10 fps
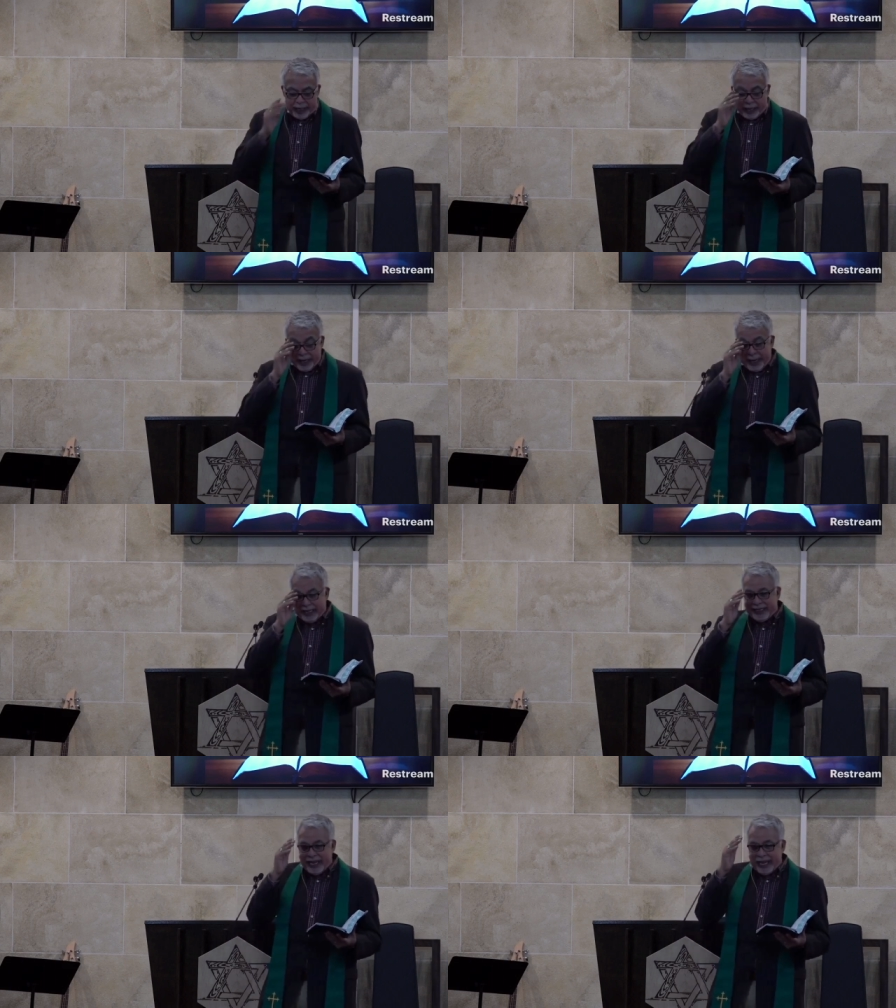He
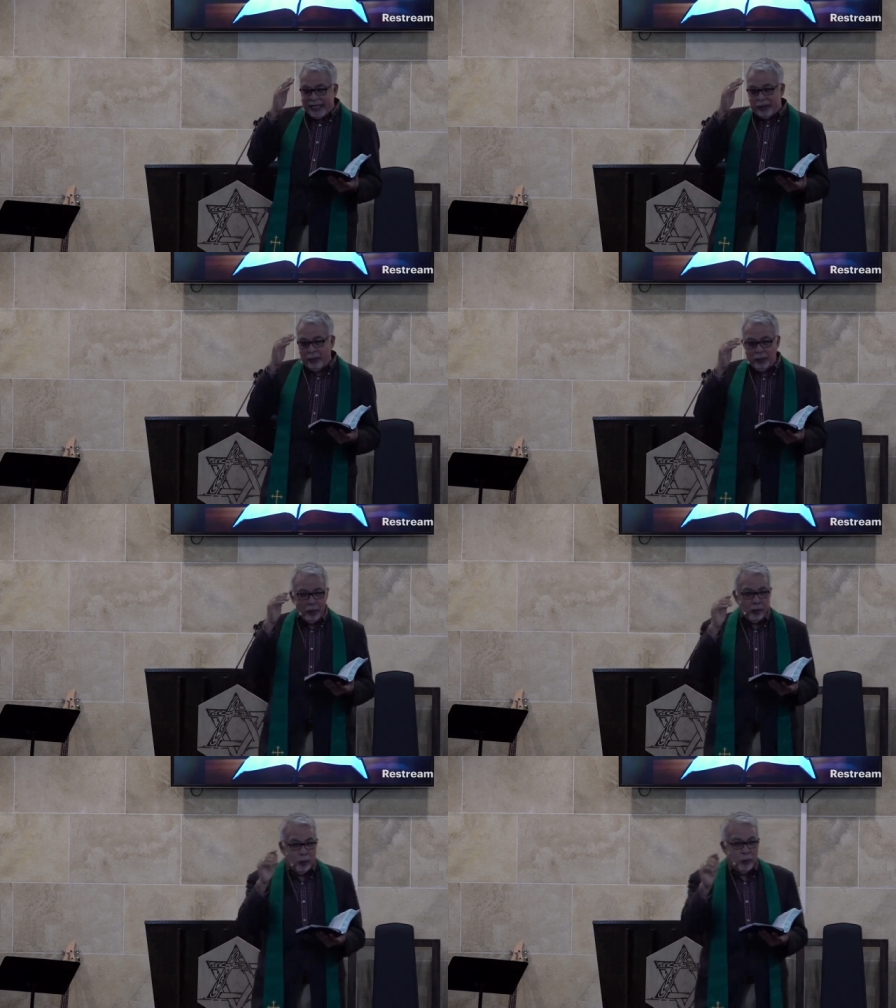is getting to the
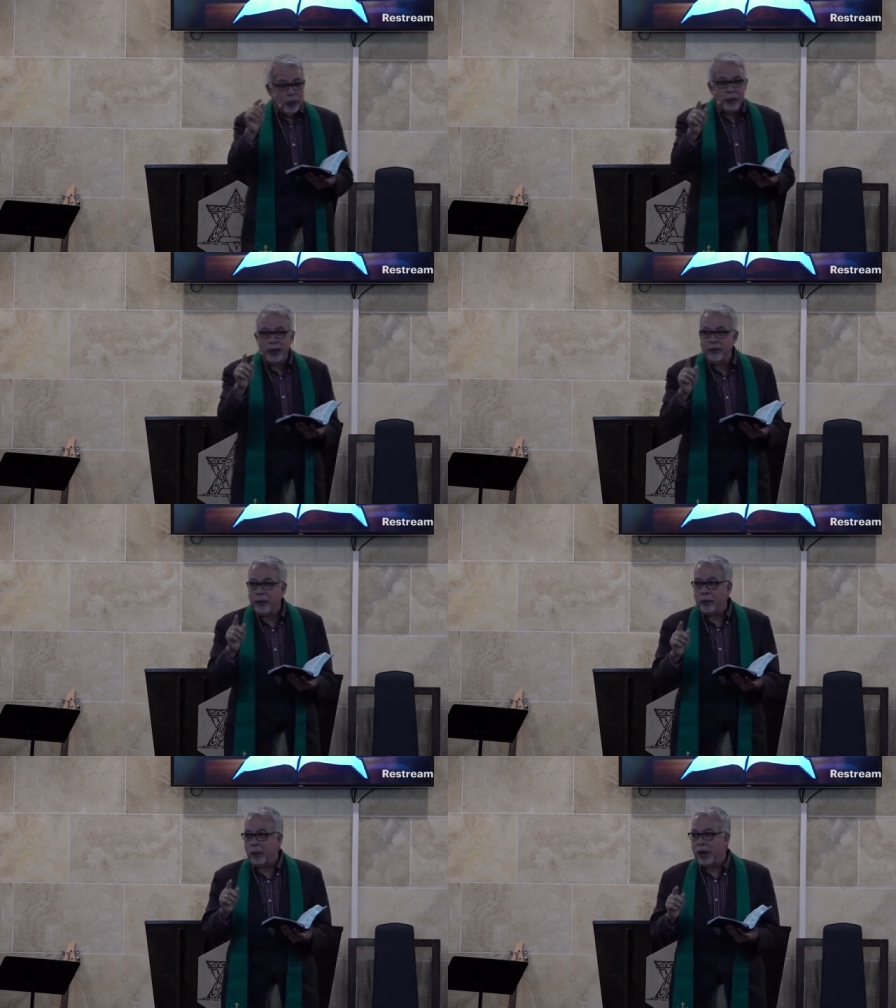root of the
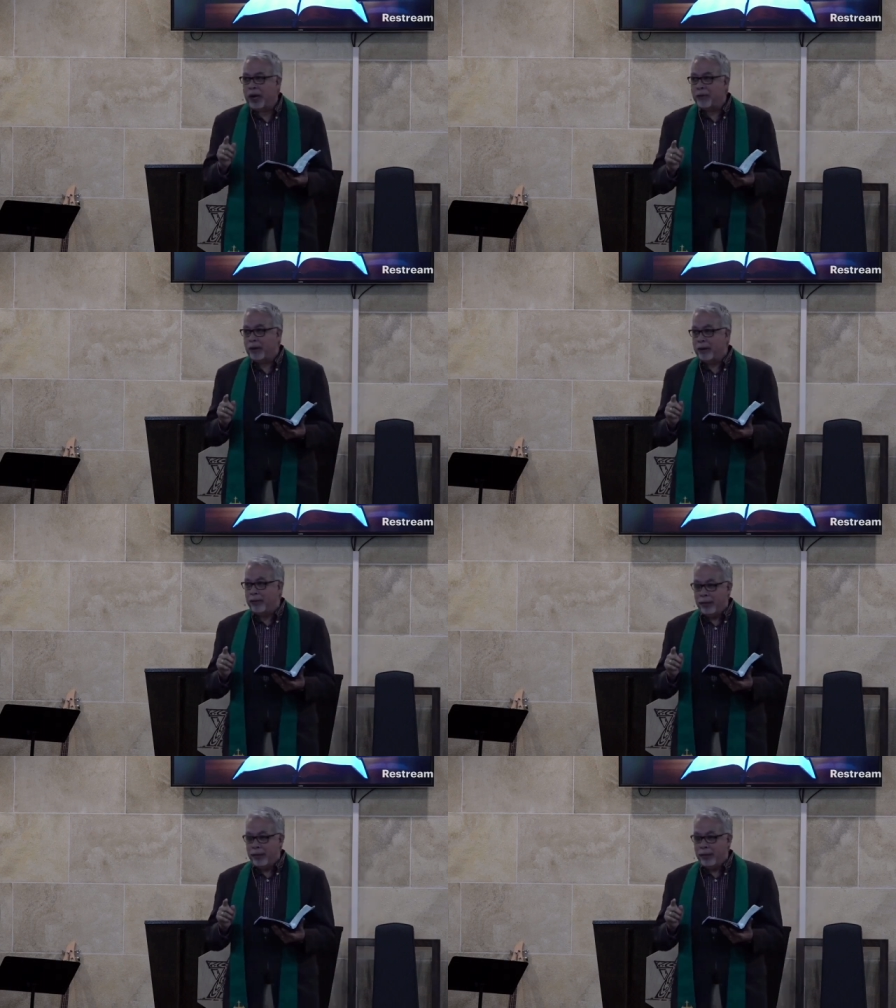problem.